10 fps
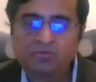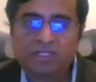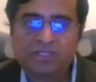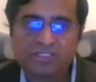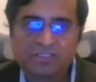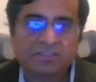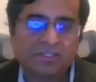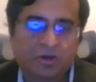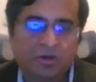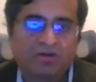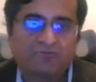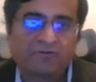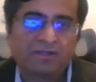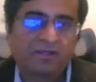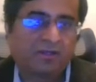you can turn it off
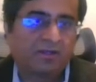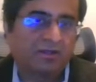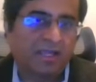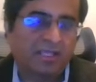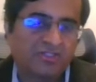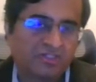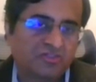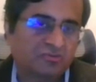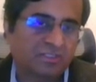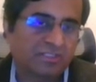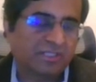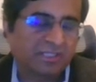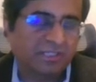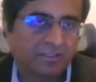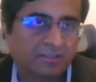and just run it
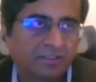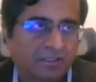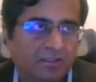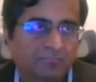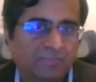in